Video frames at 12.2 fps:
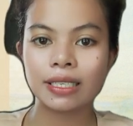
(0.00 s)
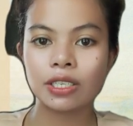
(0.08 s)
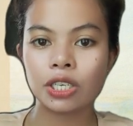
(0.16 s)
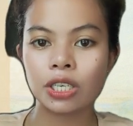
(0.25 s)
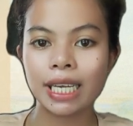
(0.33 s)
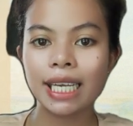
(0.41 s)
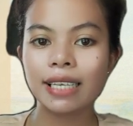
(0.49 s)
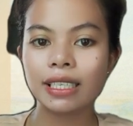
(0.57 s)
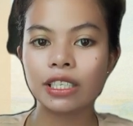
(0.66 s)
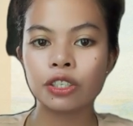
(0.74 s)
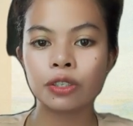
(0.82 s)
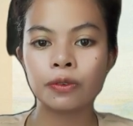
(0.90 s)
their
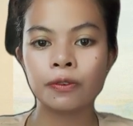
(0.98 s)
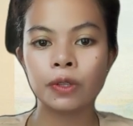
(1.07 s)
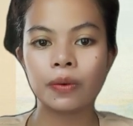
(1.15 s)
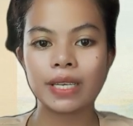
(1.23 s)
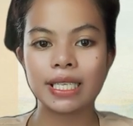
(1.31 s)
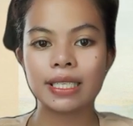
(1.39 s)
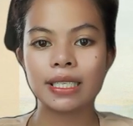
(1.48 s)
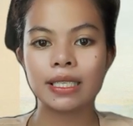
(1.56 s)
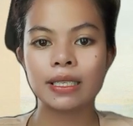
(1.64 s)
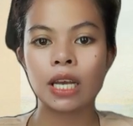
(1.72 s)
English fluency